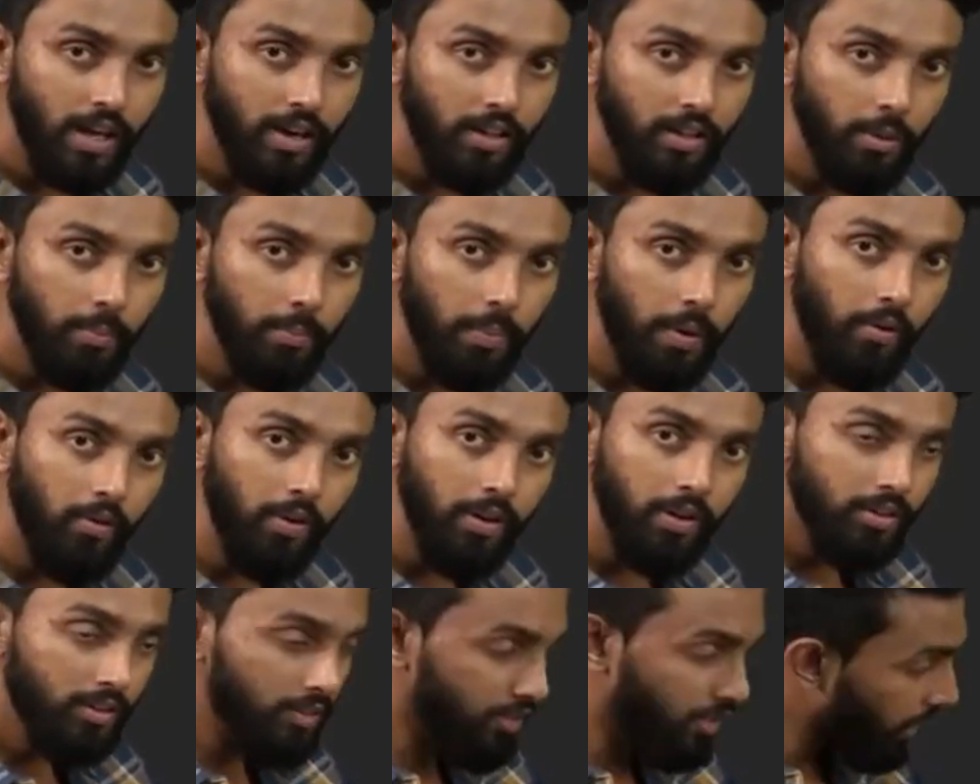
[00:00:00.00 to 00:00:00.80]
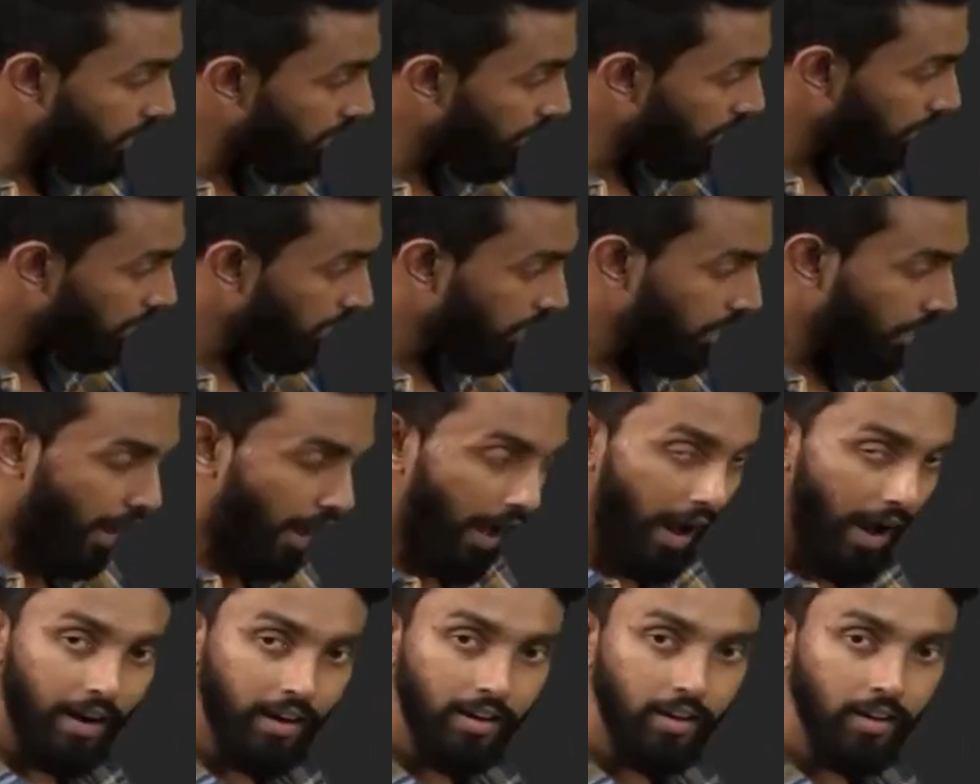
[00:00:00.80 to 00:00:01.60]
in the power 3.
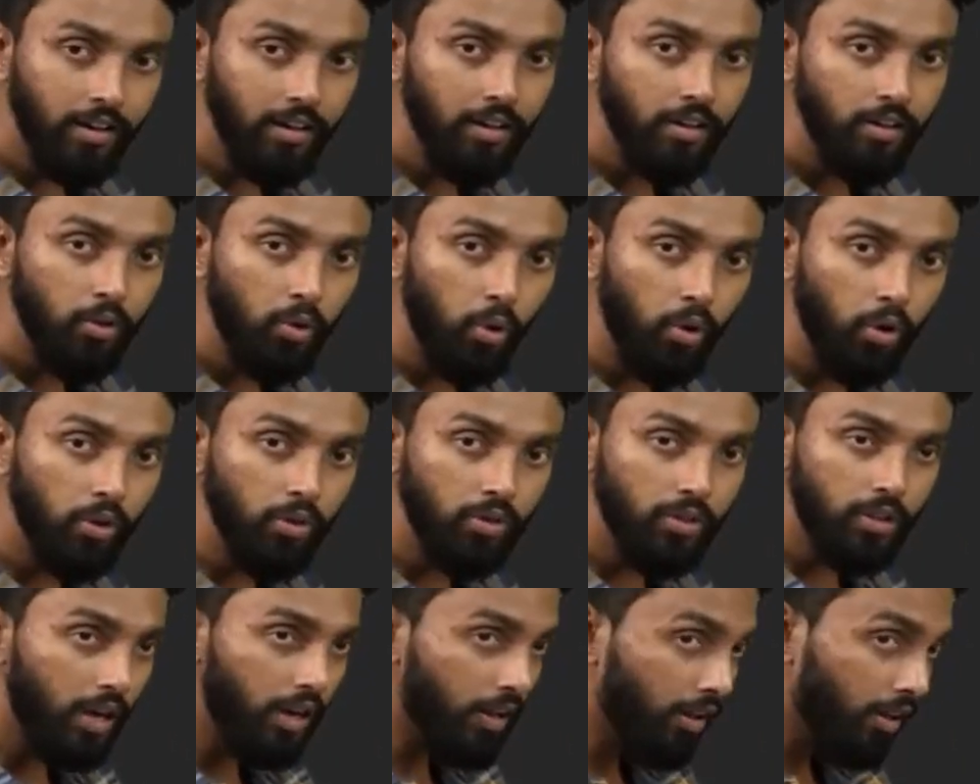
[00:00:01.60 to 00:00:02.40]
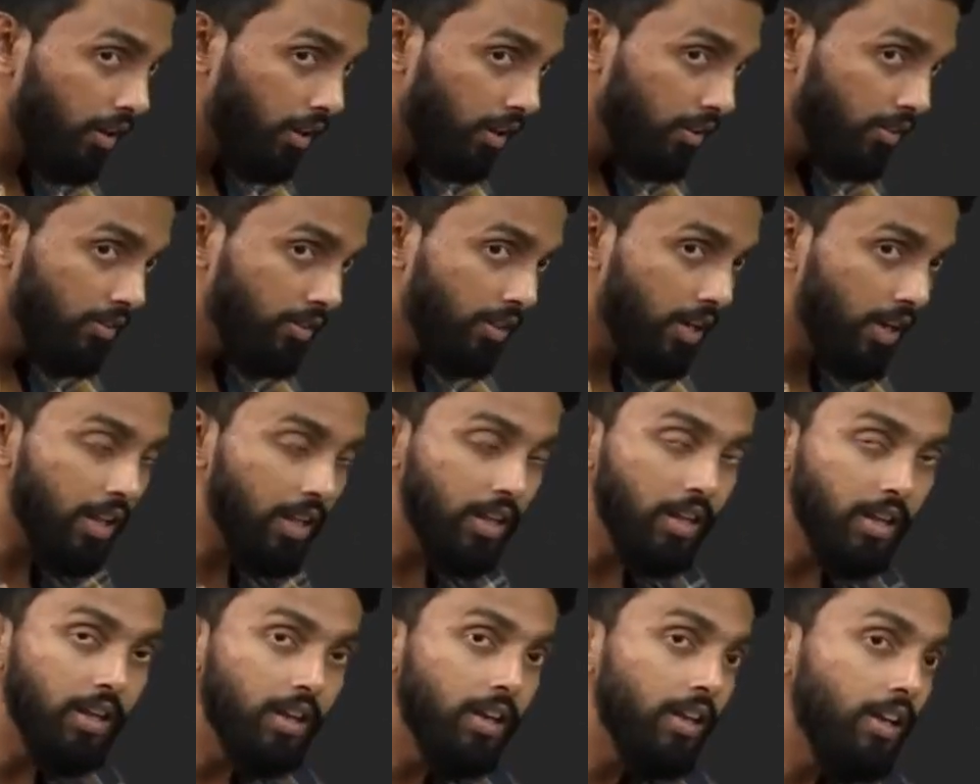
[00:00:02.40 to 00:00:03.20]
And don't you think
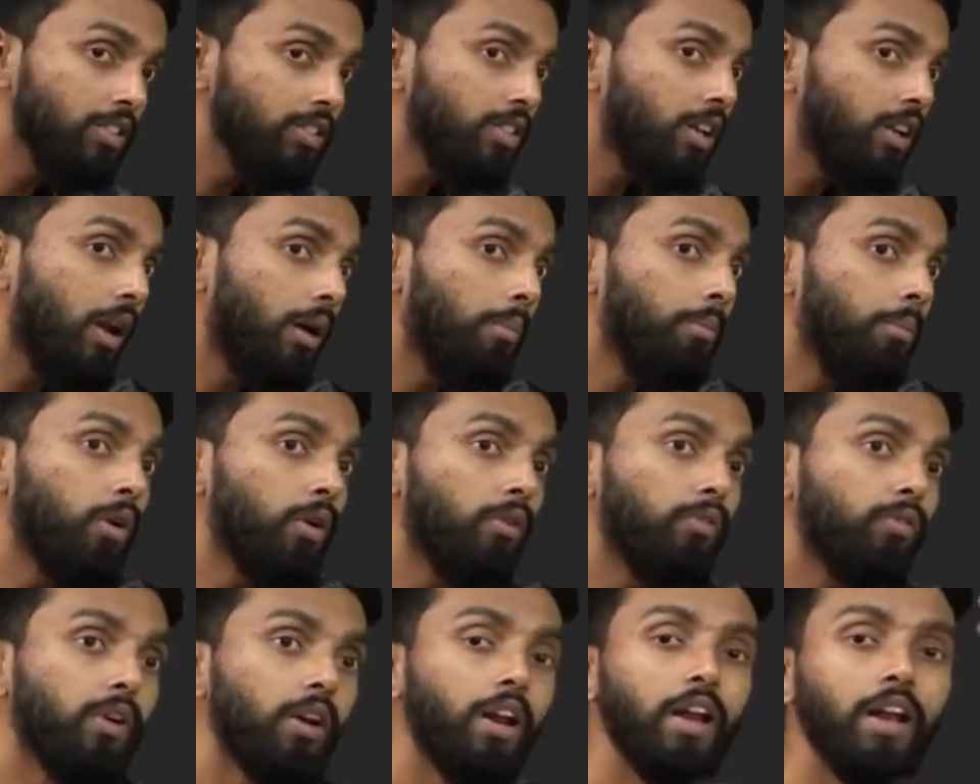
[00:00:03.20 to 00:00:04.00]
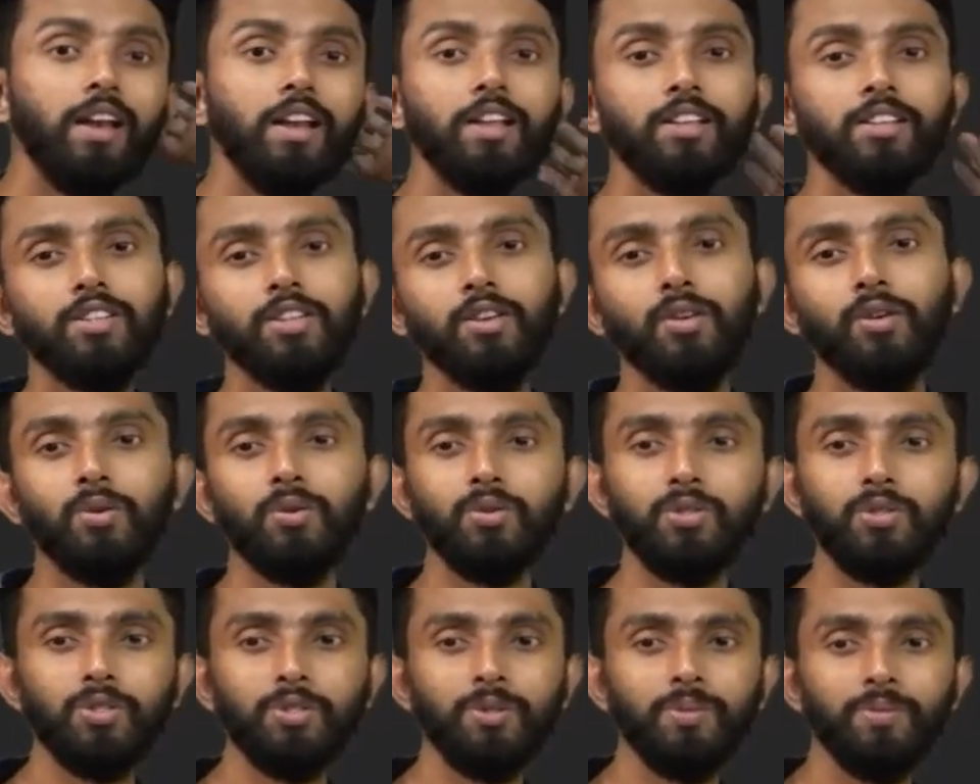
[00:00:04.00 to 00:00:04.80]
3 is the number of trailing
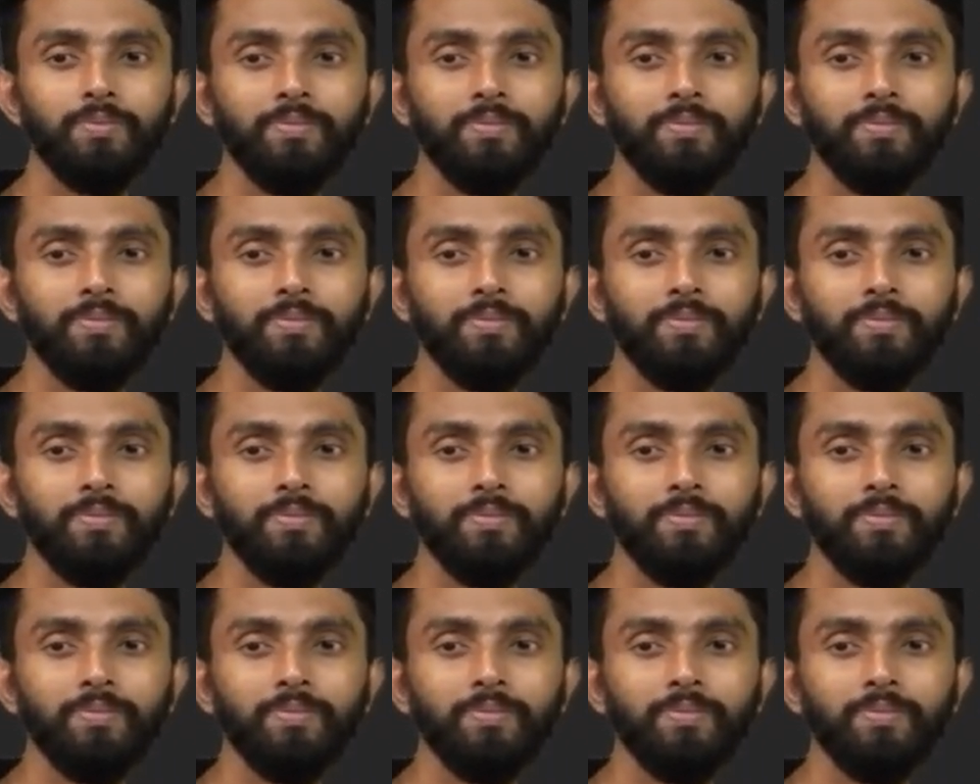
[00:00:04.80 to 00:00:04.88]
zeros?